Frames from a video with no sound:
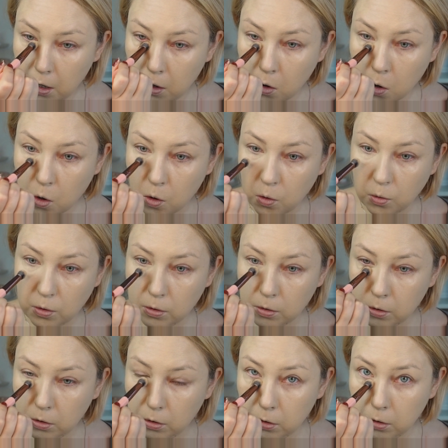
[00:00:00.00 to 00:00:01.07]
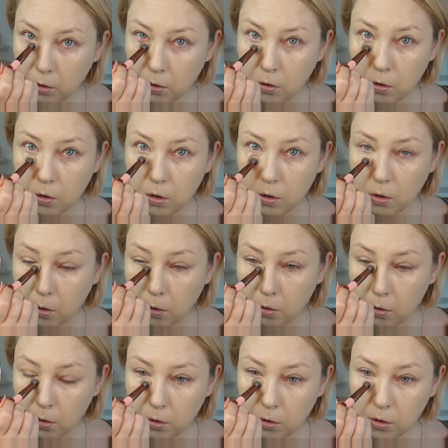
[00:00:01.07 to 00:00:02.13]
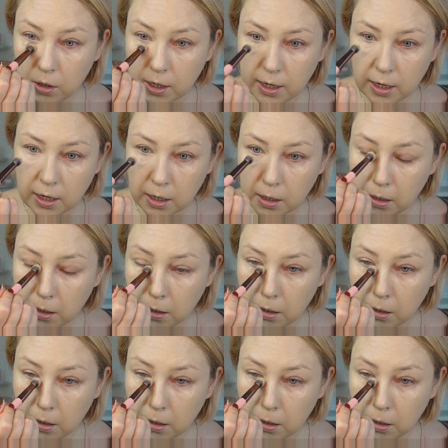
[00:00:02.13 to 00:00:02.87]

hold on a long day.